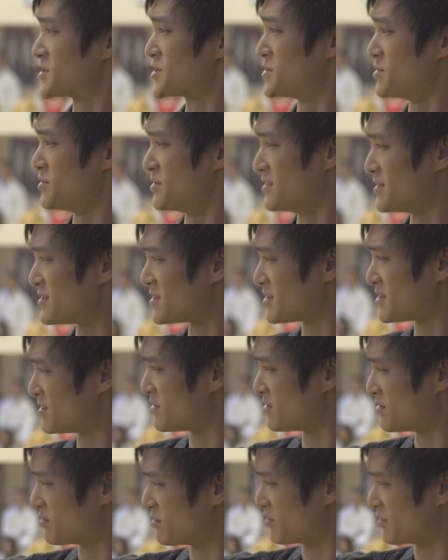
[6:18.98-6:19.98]
student,
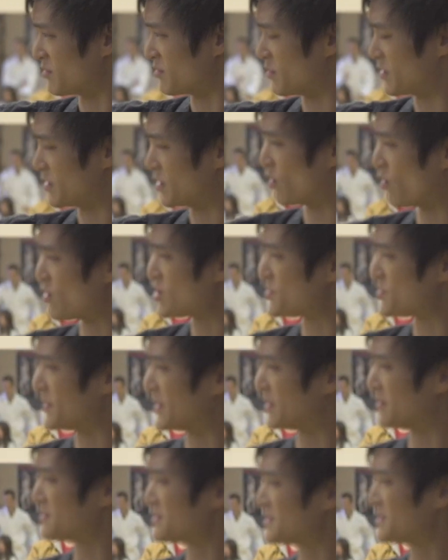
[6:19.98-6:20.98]
with the orange
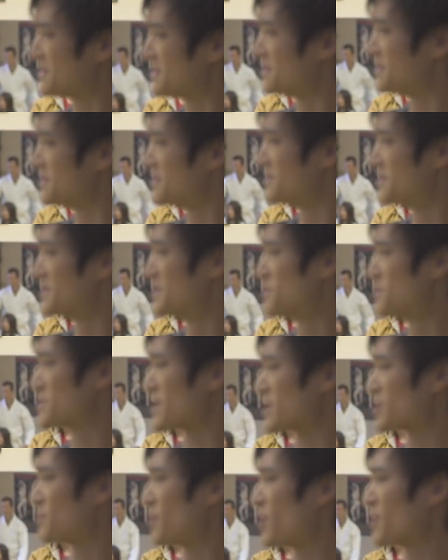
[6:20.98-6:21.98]
belt, he
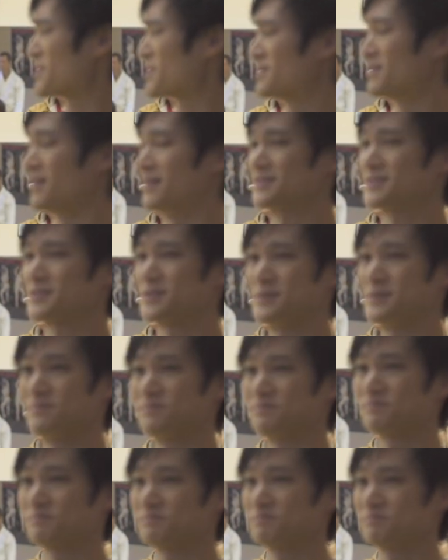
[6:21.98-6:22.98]
was at the parking lot.
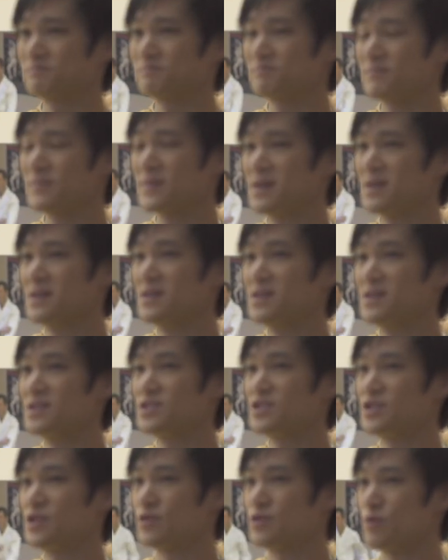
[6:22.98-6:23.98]

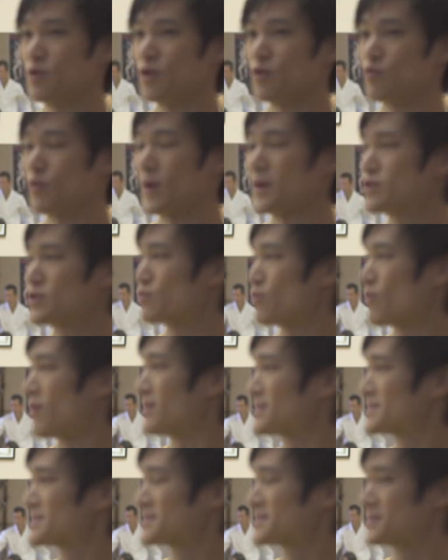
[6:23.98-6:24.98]
She threw a right
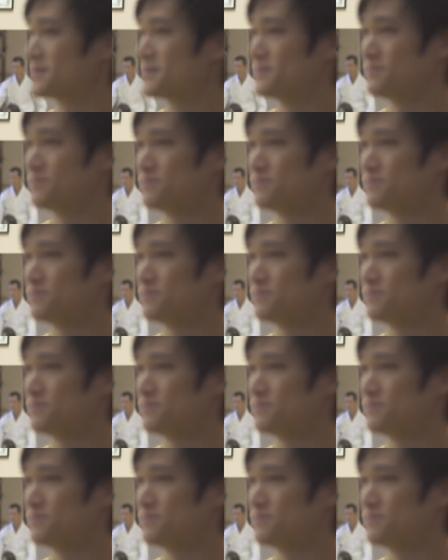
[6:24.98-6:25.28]
cross.